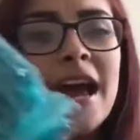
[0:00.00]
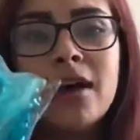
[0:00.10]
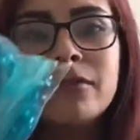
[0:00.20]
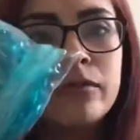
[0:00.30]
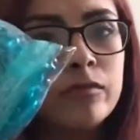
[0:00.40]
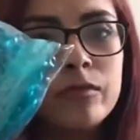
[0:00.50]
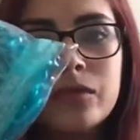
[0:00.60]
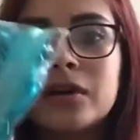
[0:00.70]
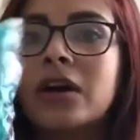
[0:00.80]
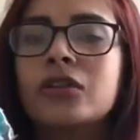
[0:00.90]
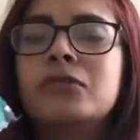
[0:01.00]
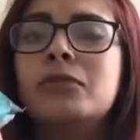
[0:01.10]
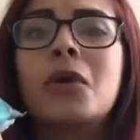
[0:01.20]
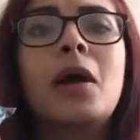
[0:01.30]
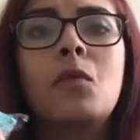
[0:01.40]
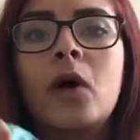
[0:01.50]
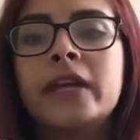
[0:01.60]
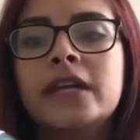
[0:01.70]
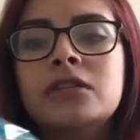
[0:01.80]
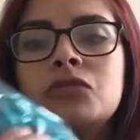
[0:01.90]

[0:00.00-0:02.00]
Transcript: have the color blue I wanted,